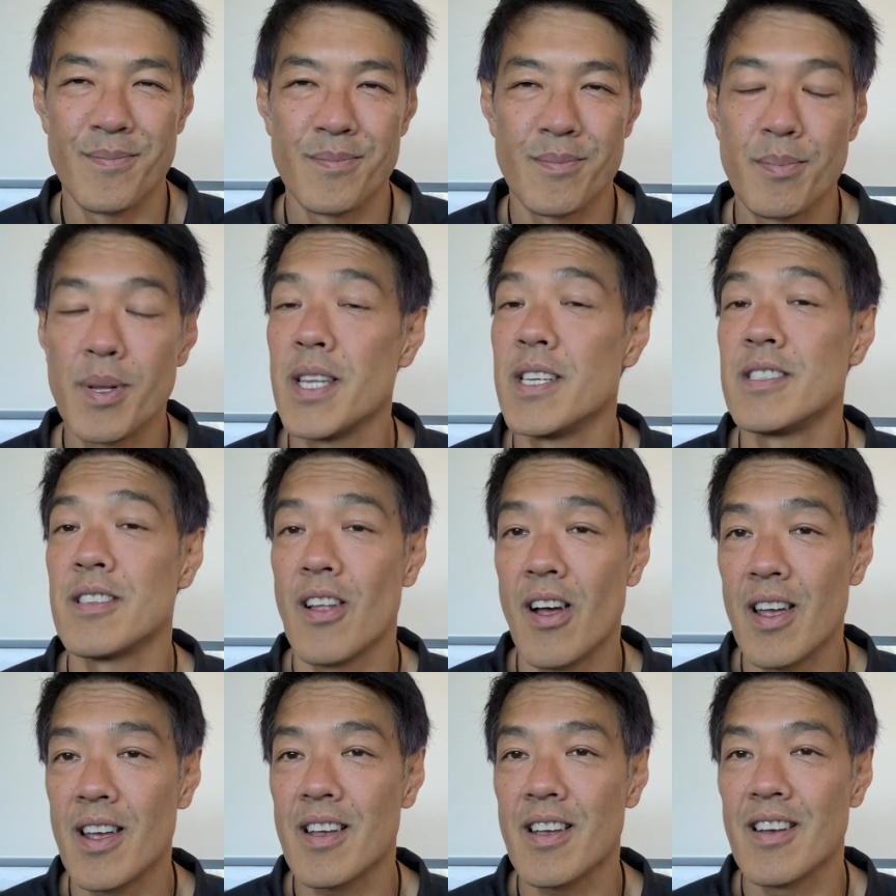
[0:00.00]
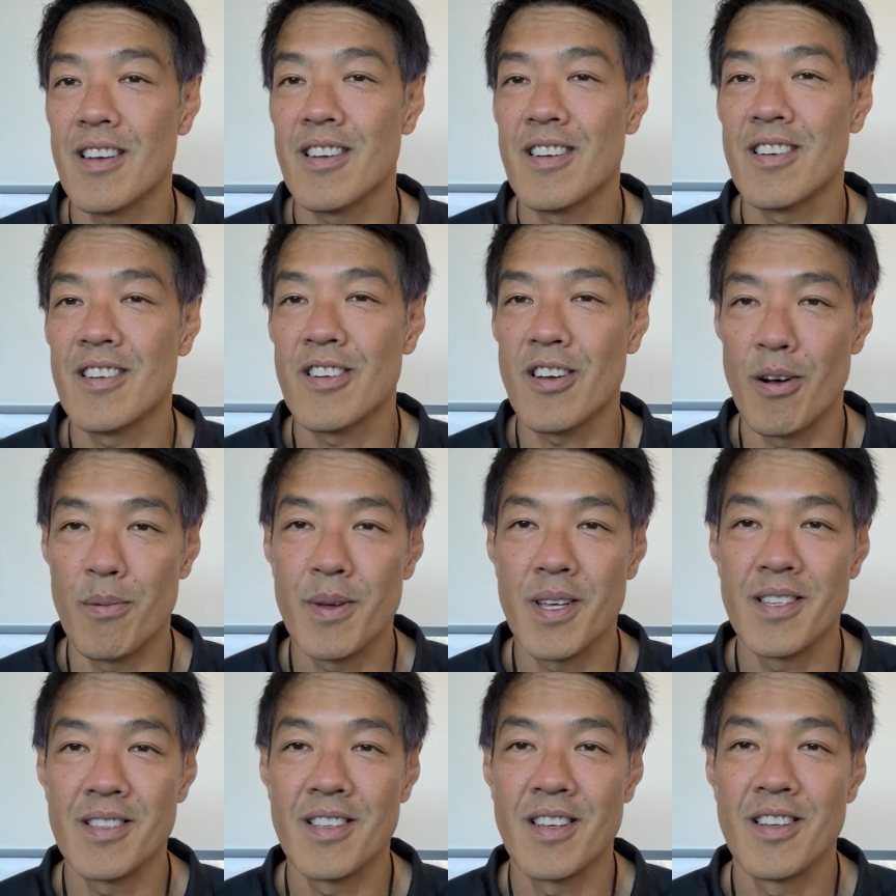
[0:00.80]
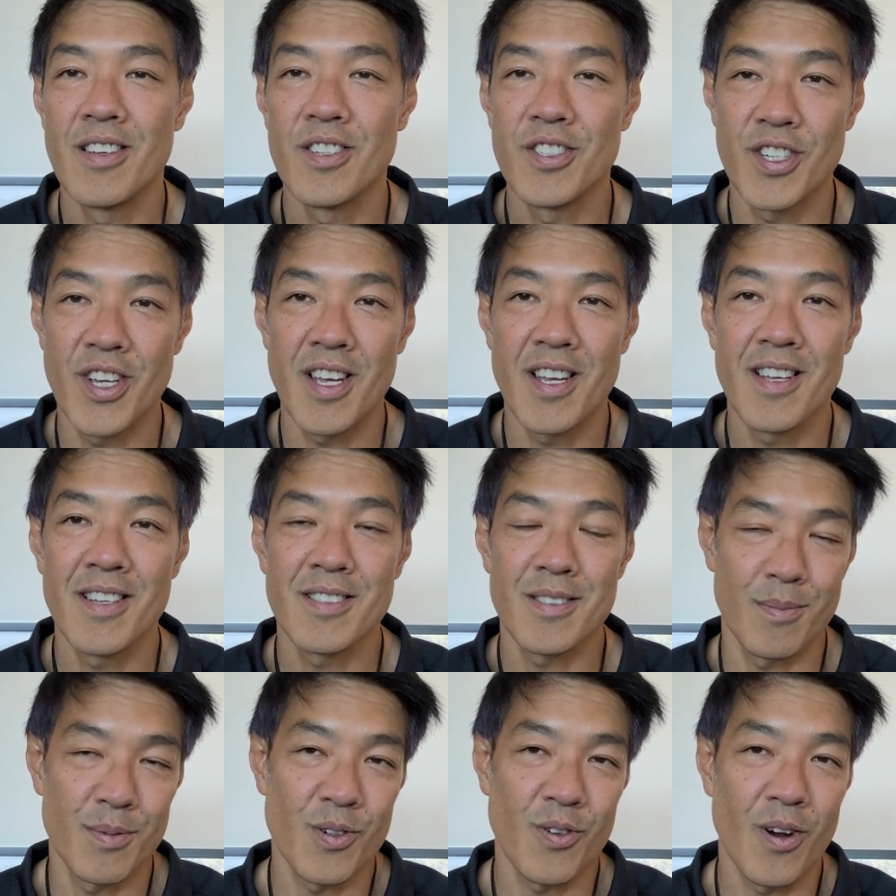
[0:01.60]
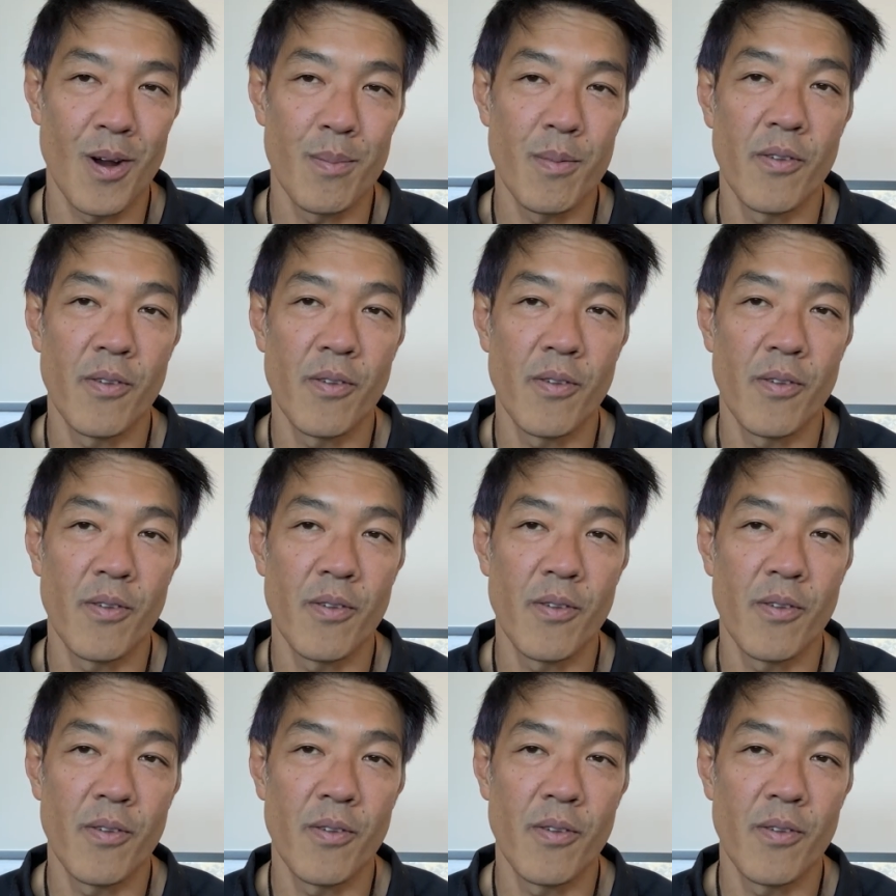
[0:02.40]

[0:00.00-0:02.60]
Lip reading: Please like, comment, share, subscribe.